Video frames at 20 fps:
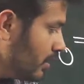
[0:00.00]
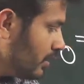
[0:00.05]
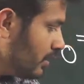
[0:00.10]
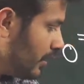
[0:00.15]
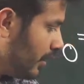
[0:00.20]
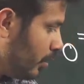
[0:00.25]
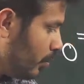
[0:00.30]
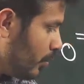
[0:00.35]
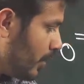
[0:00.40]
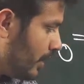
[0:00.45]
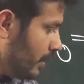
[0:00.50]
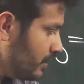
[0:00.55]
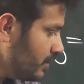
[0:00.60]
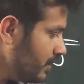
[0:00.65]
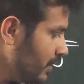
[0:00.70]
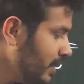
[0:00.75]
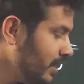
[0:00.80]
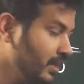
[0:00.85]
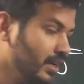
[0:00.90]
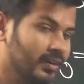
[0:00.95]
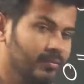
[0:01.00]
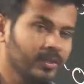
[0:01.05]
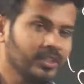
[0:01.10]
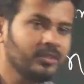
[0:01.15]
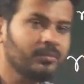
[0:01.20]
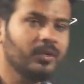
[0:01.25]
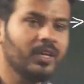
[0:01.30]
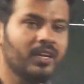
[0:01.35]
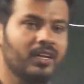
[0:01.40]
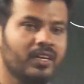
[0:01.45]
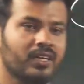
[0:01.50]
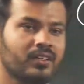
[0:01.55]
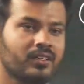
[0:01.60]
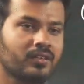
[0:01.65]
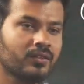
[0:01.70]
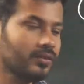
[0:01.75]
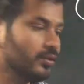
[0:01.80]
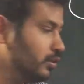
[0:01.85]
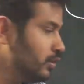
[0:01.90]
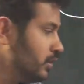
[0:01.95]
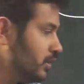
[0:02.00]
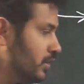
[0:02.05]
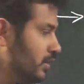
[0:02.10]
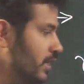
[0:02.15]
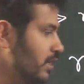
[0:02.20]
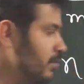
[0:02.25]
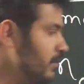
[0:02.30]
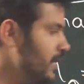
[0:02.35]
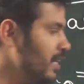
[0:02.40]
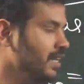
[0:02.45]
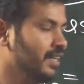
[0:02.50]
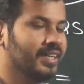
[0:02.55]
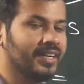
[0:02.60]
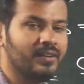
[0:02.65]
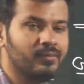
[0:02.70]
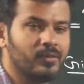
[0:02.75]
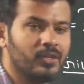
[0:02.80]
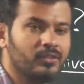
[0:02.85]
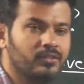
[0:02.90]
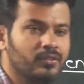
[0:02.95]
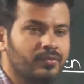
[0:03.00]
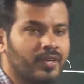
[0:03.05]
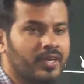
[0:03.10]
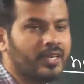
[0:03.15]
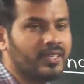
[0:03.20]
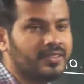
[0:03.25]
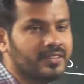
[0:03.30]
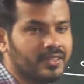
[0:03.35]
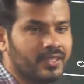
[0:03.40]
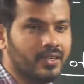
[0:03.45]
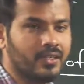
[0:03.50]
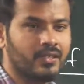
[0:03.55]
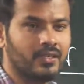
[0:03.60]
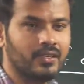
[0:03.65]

10 to minus 3 gram is milli. So 16 milligram also we can say.